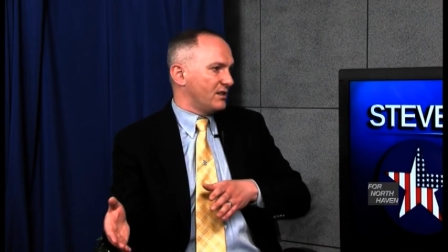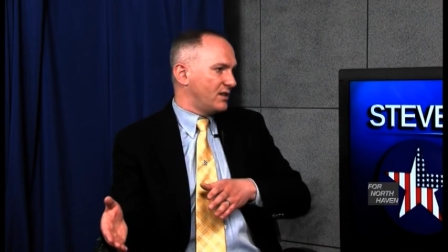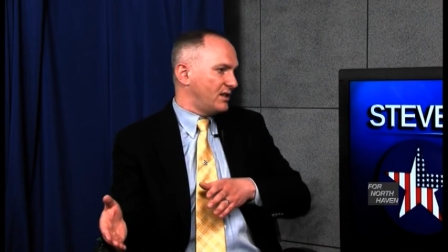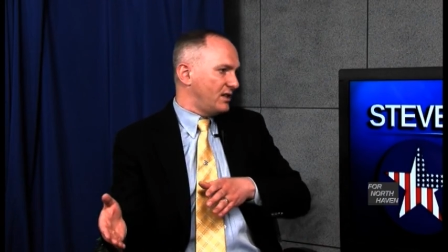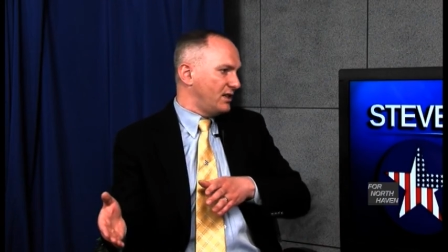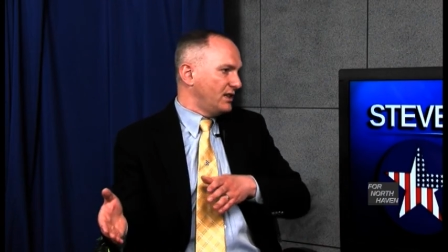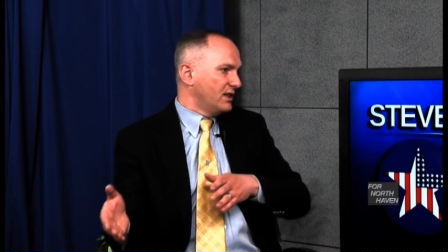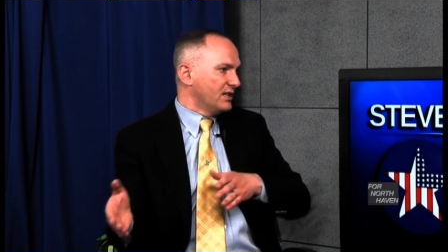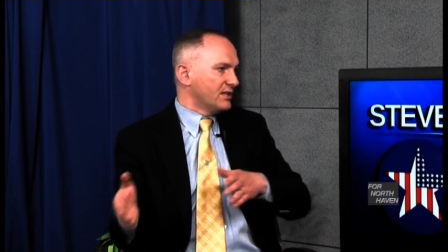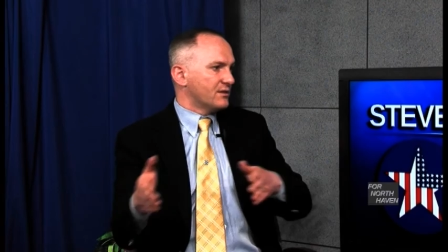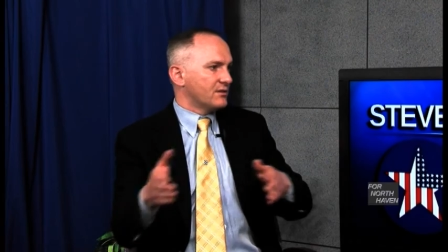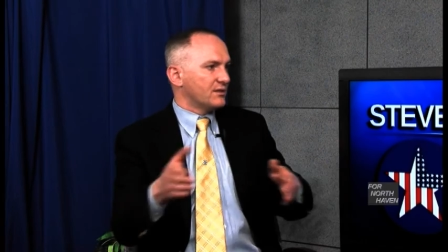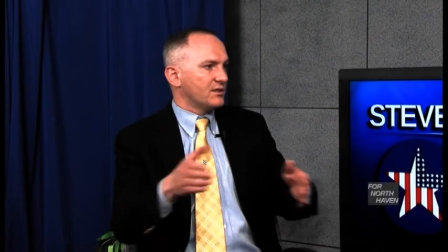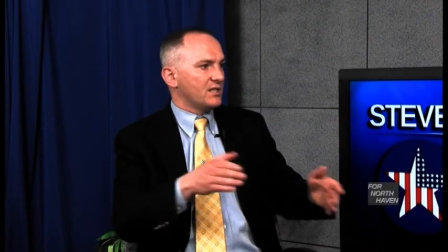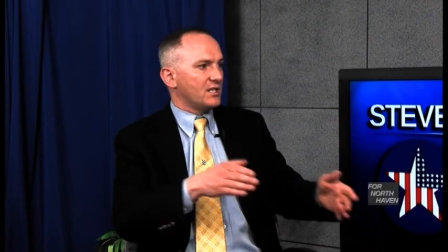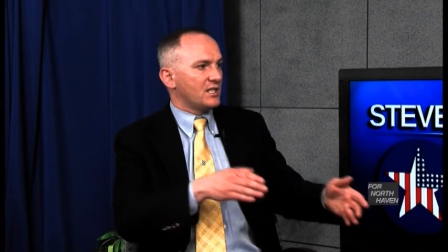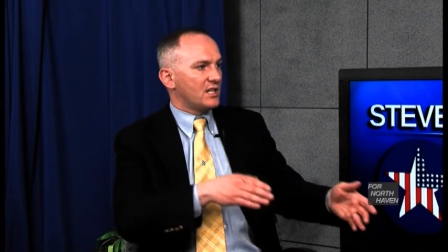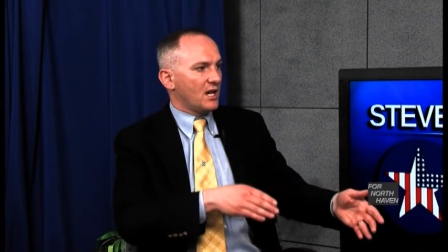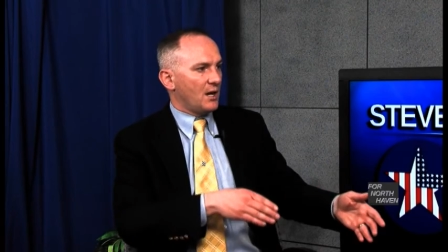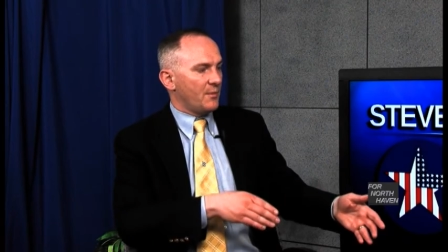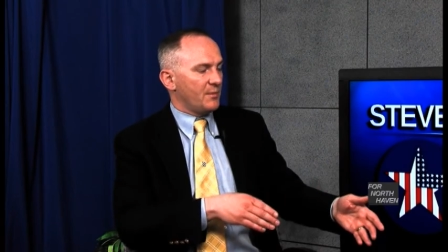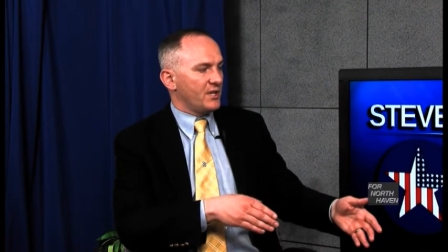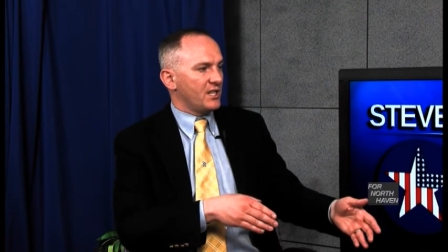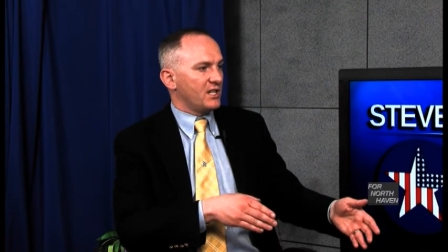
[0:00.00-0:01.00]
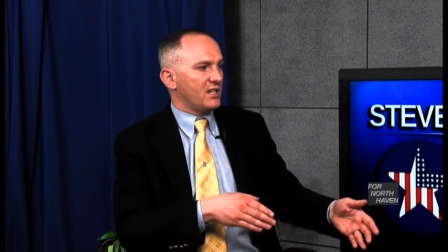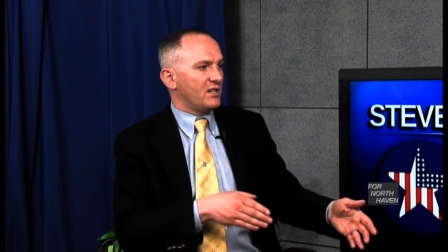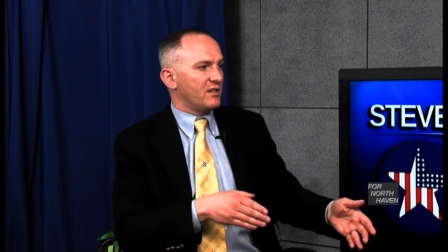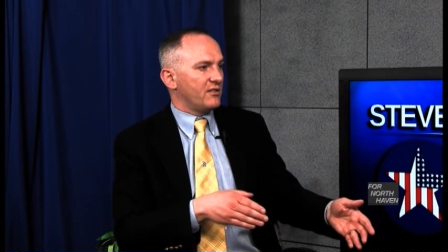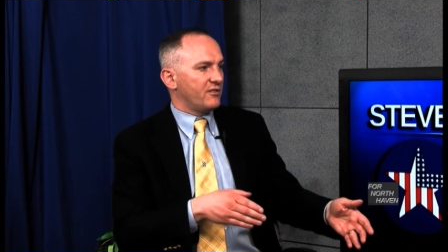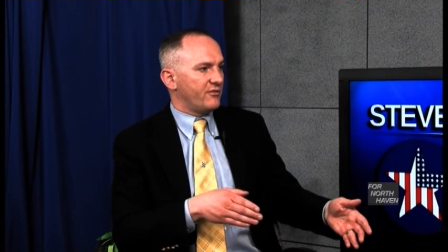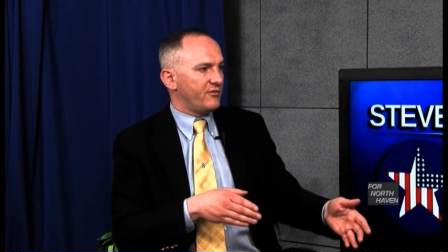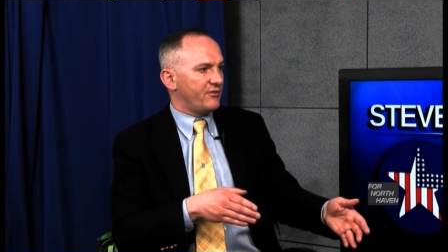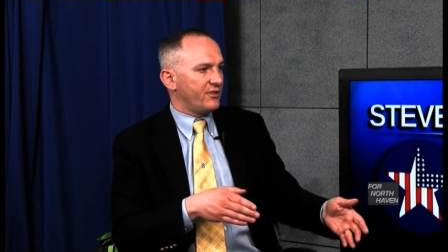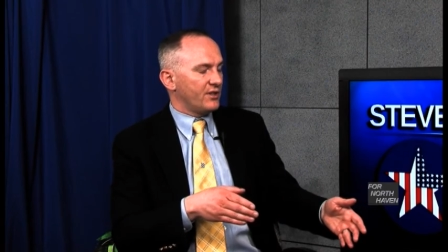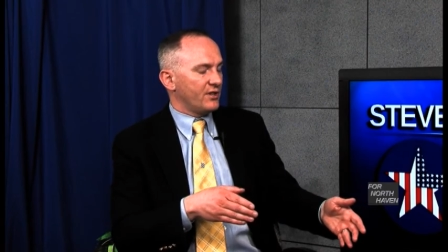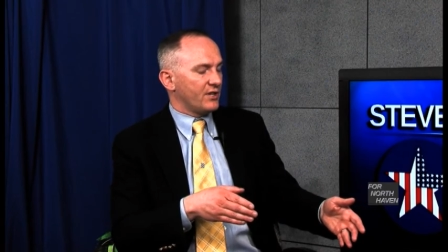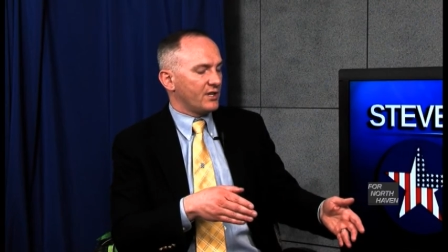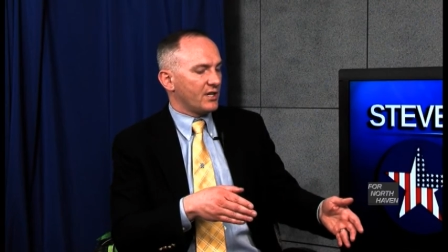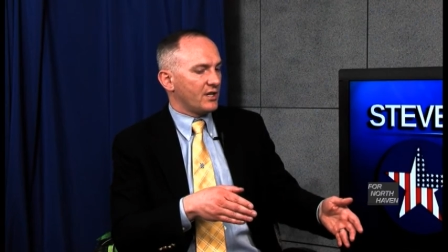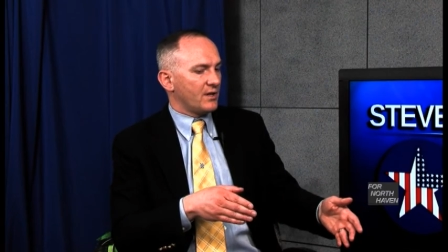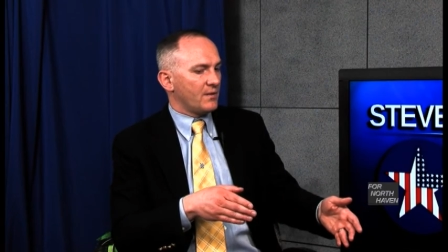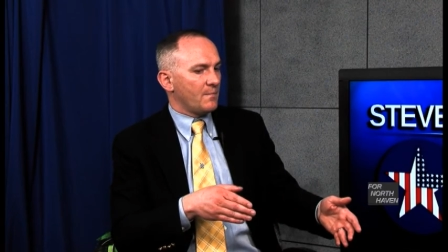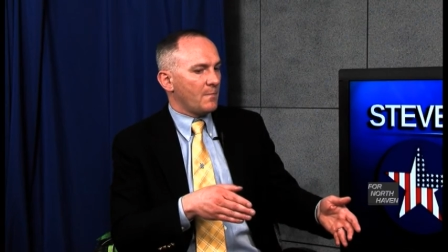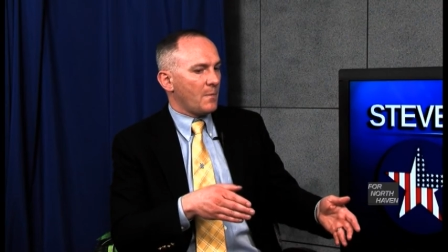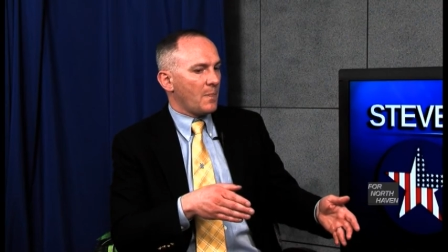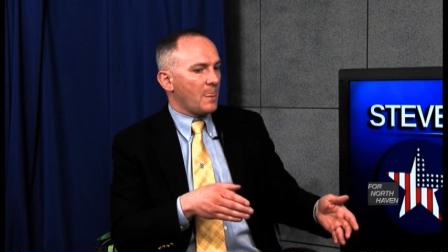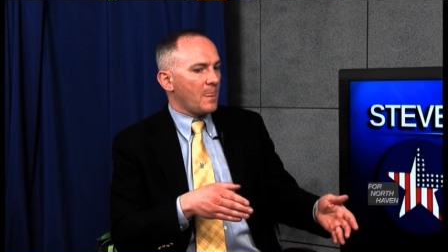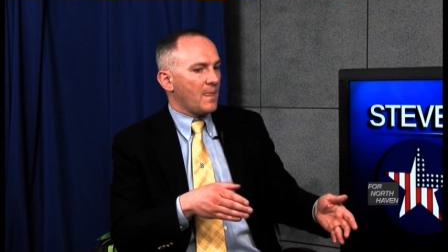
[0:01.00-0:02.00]
clearly coming in and filling it.
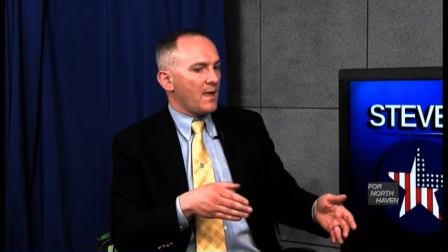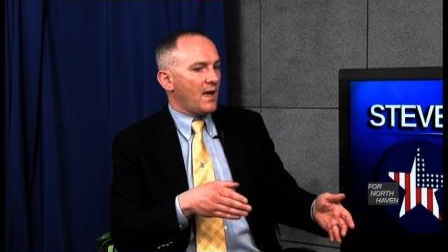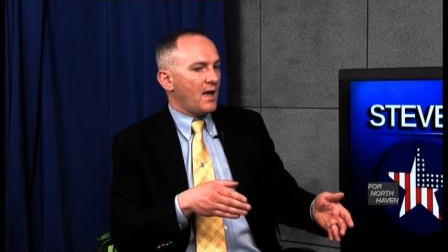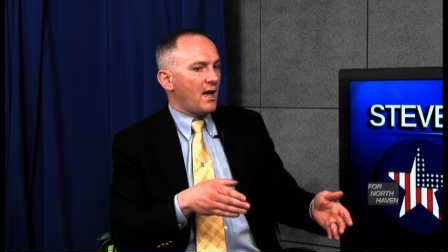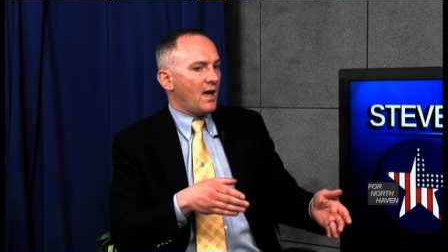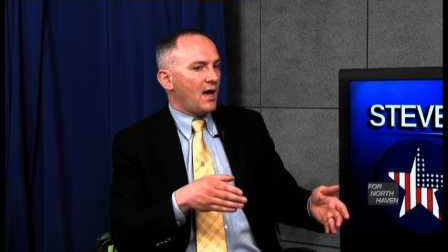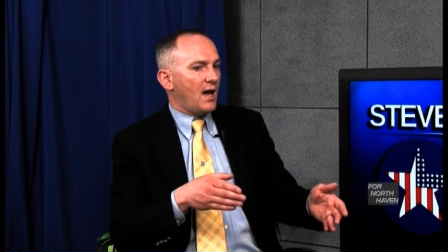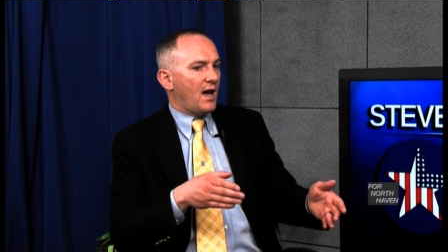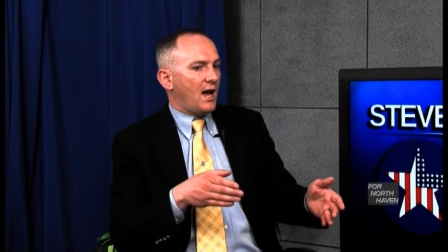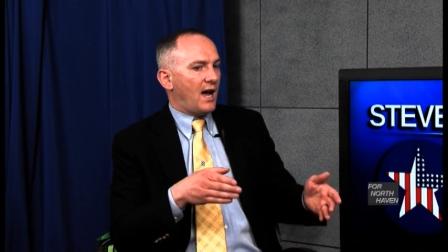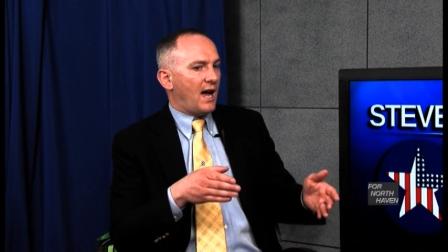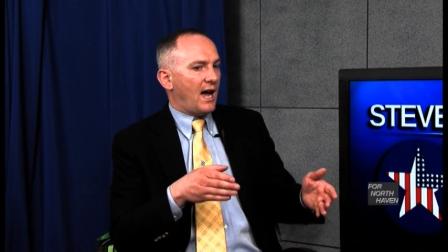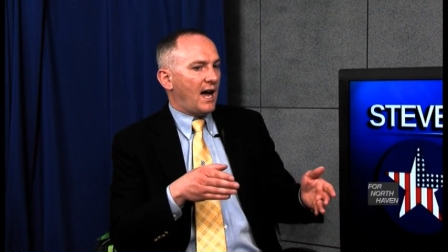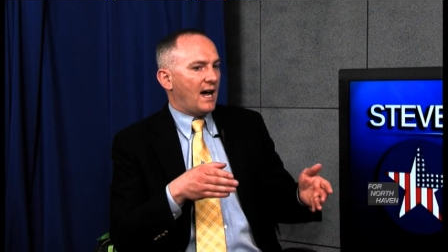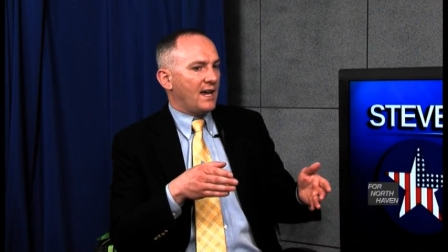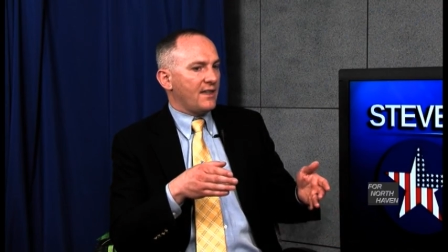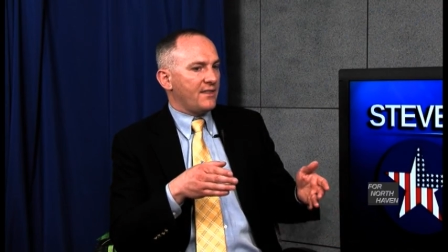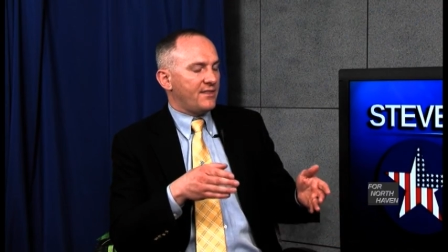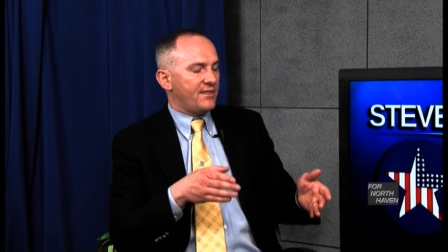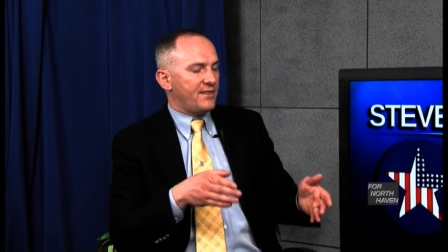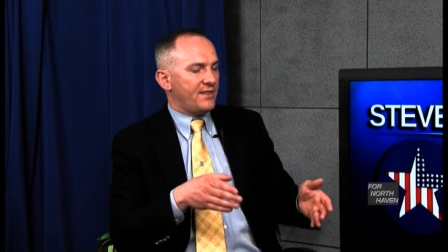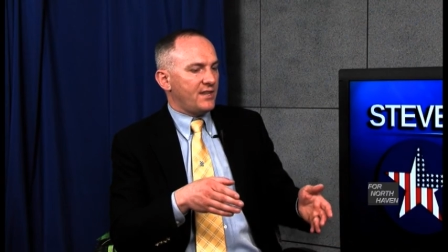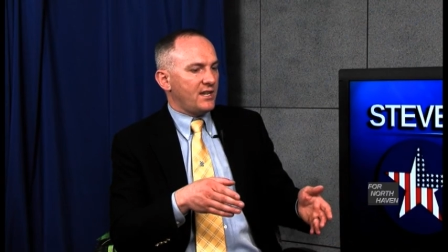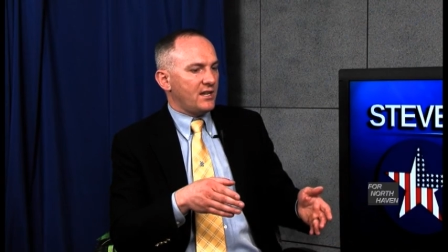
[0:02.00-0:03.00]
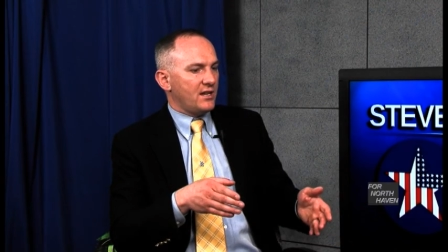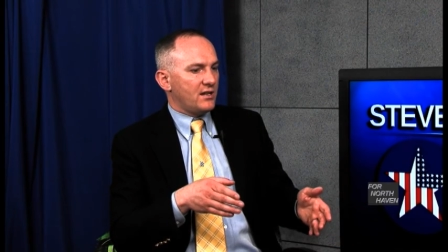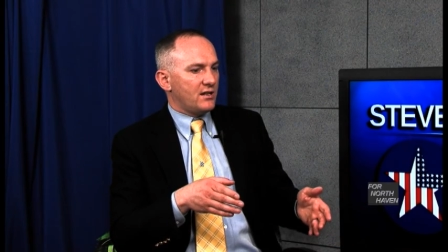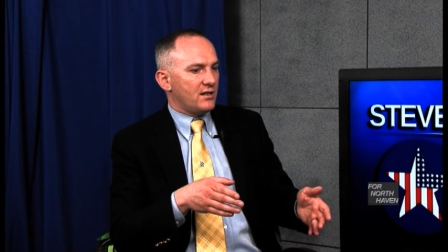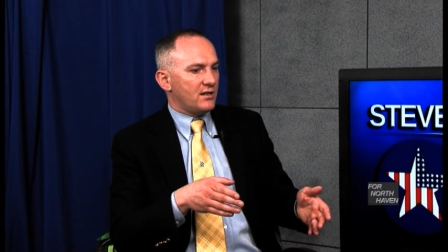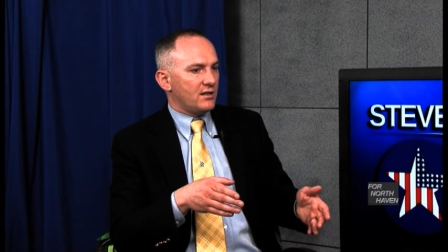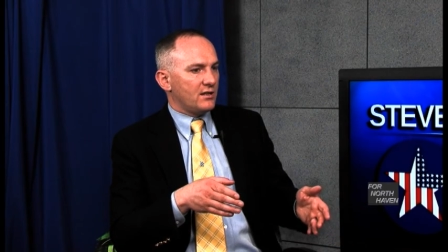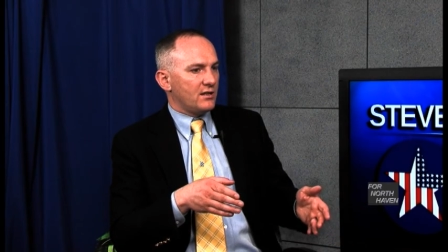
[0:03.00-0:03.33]
I think